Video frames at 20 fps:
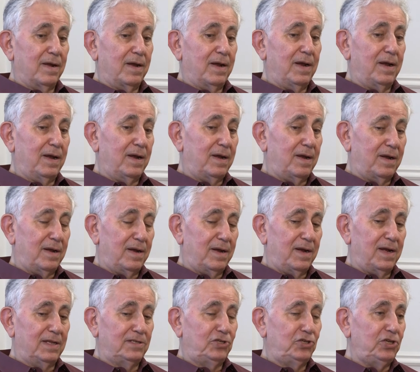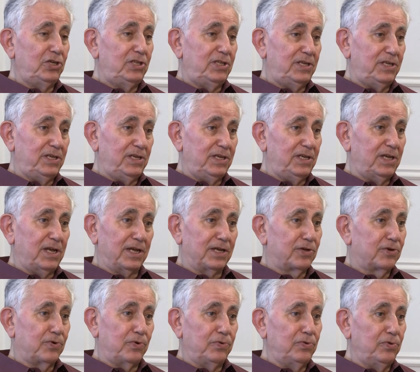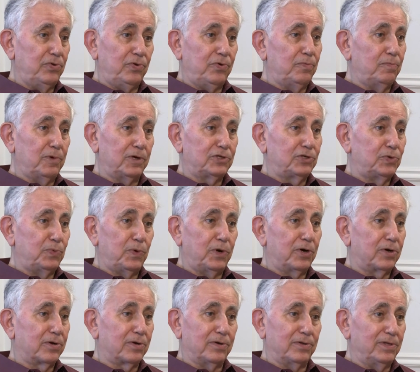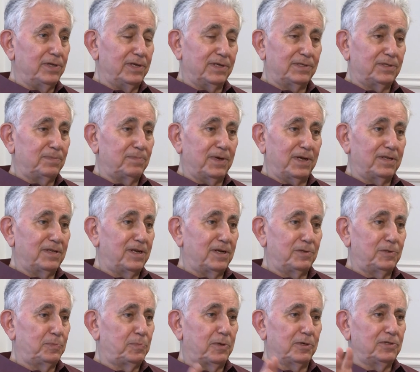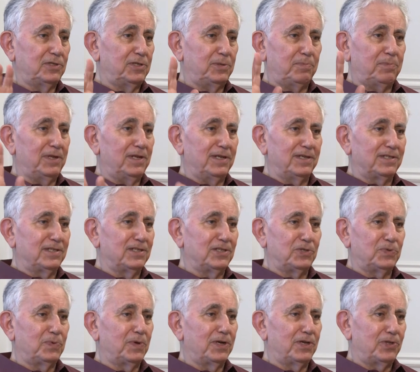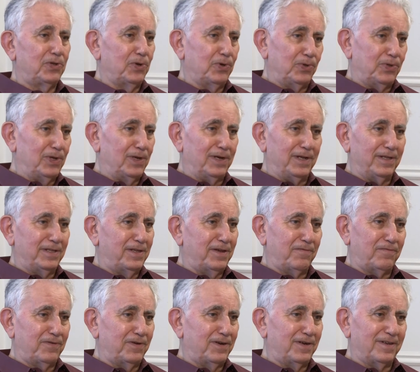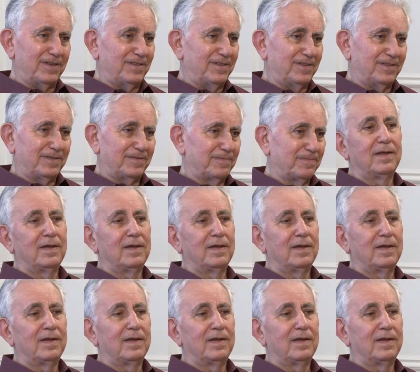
Uh, at G T E, I couldn't do much work on this. My responsibilities were totally different.